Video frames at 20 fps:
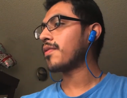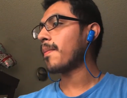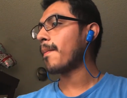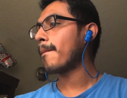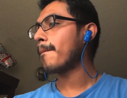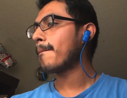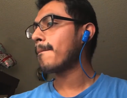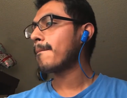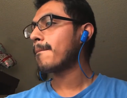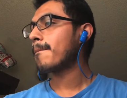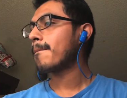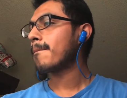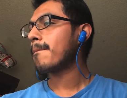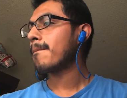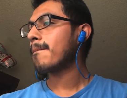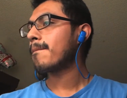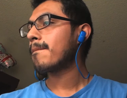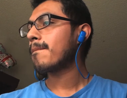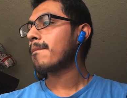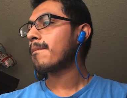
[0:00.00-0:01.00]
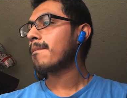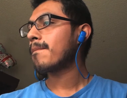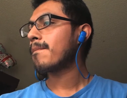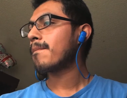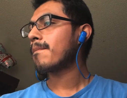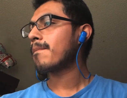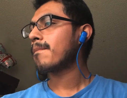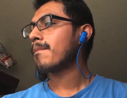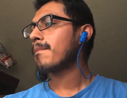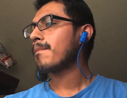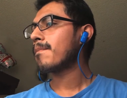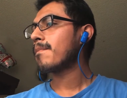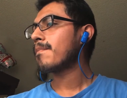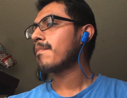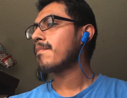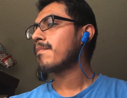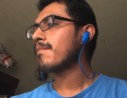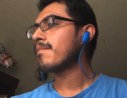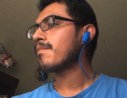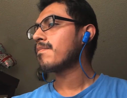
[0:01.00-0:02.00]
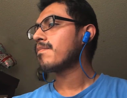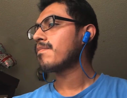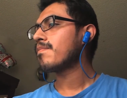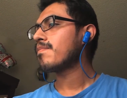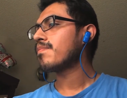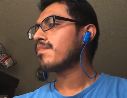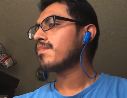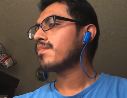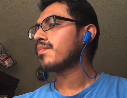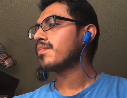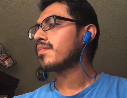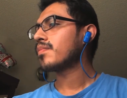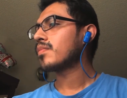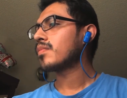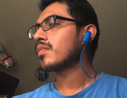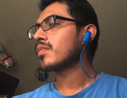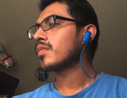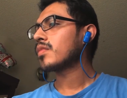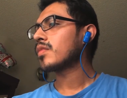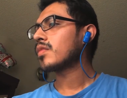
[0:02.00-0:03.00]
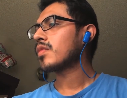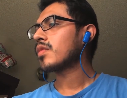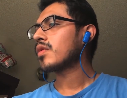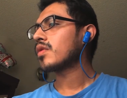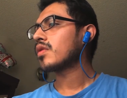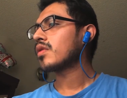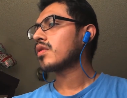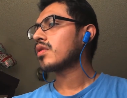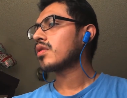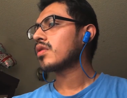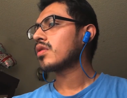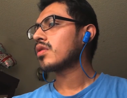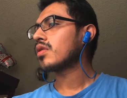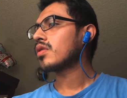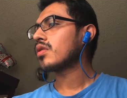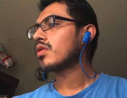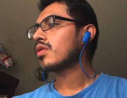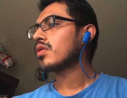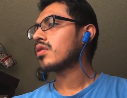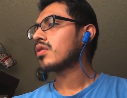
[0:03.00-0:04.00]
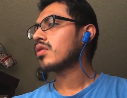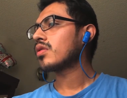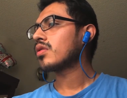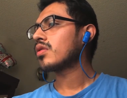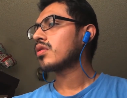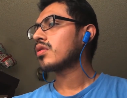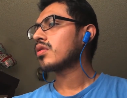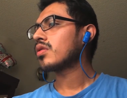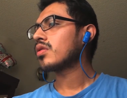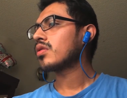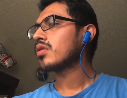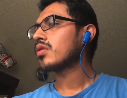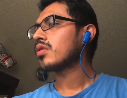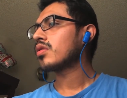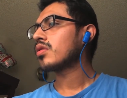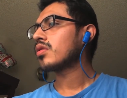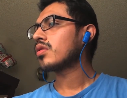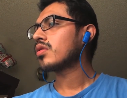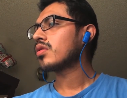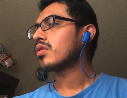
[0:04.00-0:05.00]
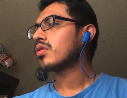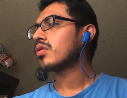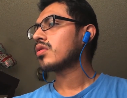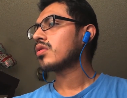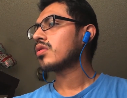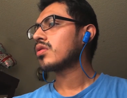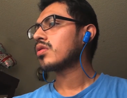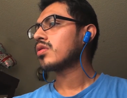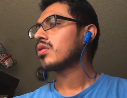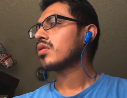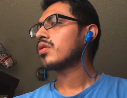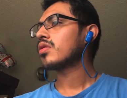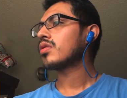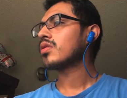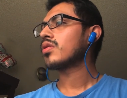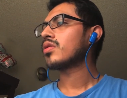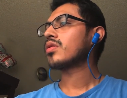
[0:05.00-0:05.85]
Nothing is said.